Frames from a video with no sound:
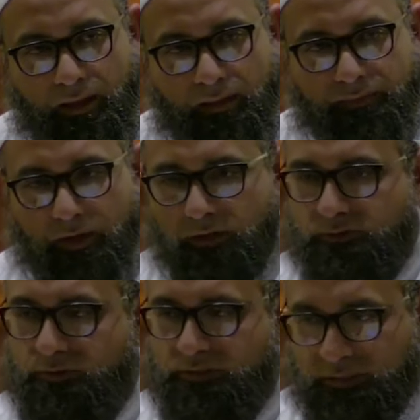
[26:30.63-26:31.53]
They
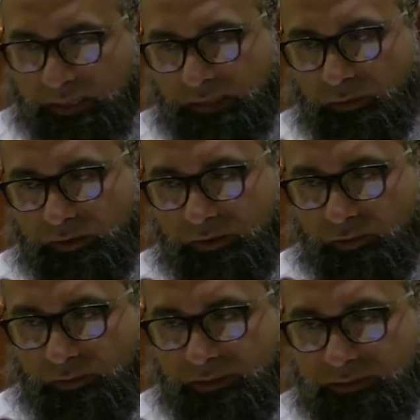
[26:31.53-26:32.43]
also study with
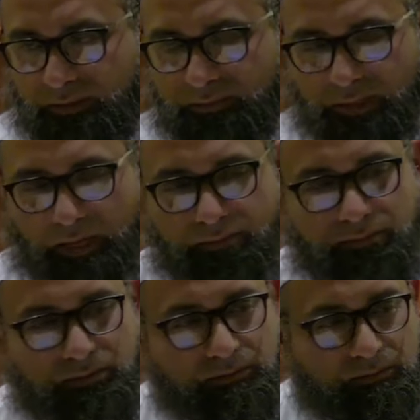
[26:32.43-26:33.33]
humans
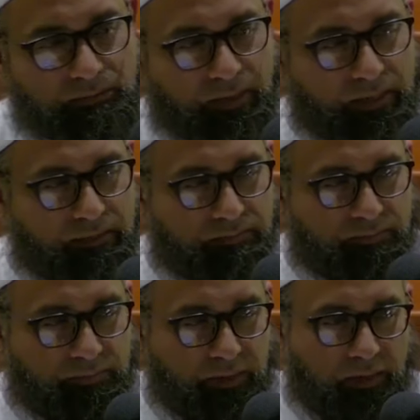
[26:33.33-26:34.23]
sometimes, right?
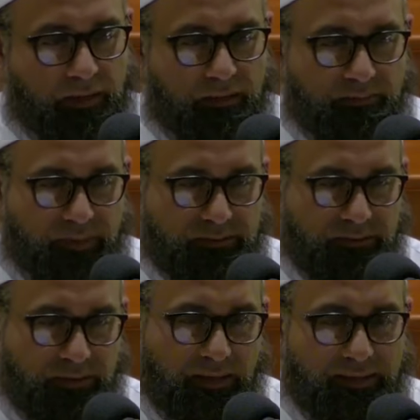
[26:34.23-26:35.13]

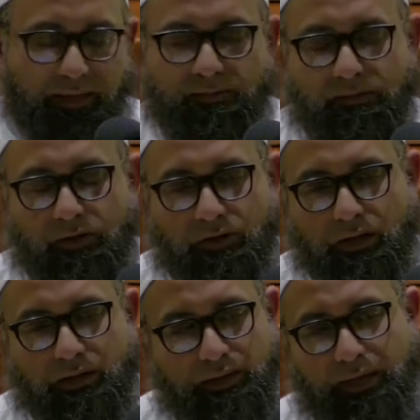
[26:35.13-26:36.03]
But again, they're
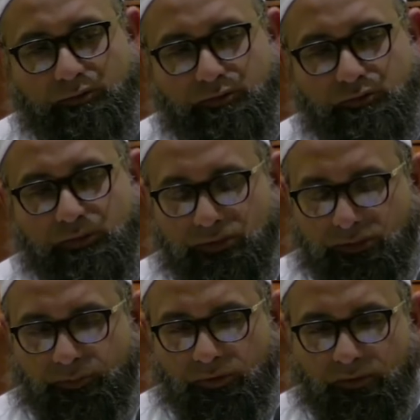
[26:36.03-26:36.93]
not allowed to.
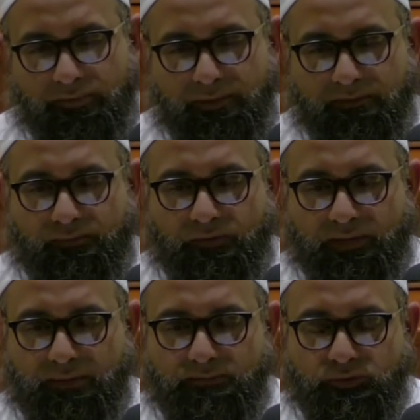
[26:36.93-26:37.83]
It's prohibited for
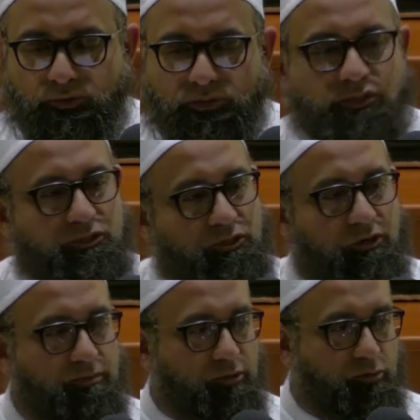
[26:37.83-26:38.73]
them to
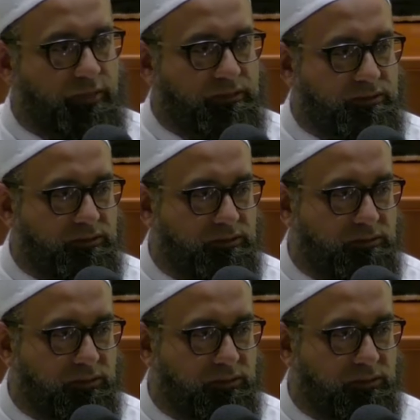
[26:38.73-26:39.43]
disturb humans.